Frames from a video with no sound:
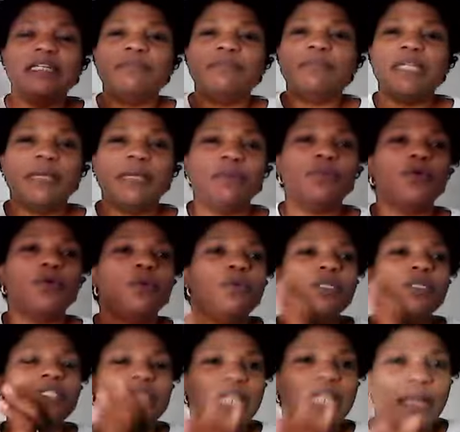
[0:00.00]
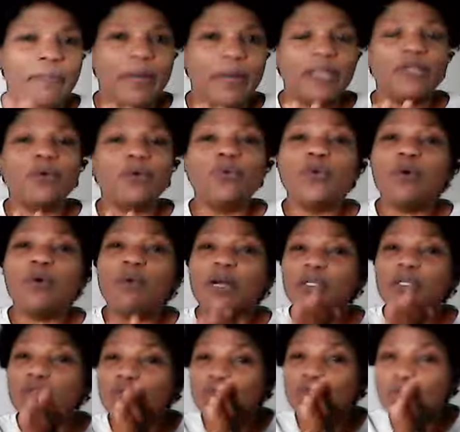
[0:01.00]
They will always clap and they will not
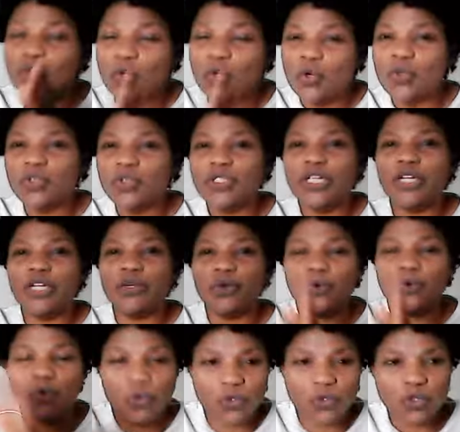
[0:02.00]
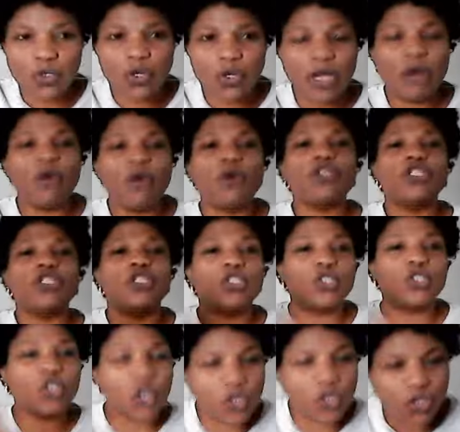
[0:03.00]
want to know the root or the
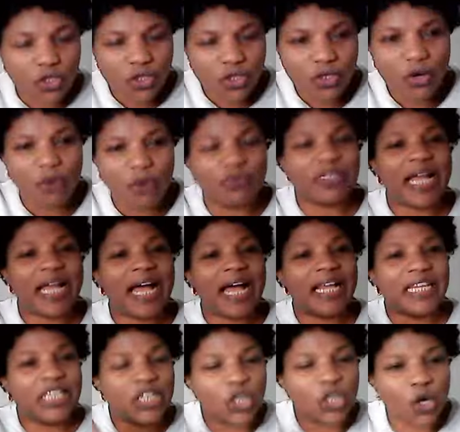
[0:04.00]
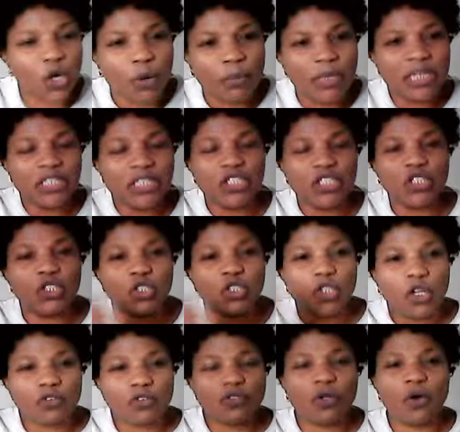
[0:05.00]
source of that income, the
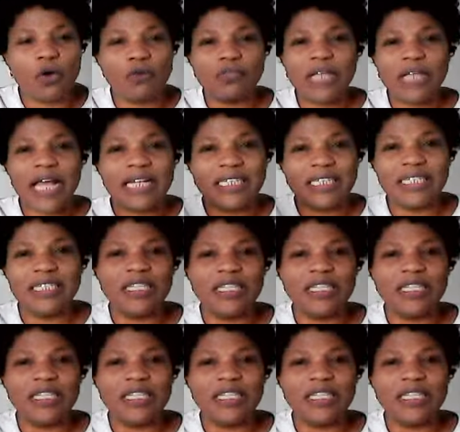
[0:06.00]
source of that thing.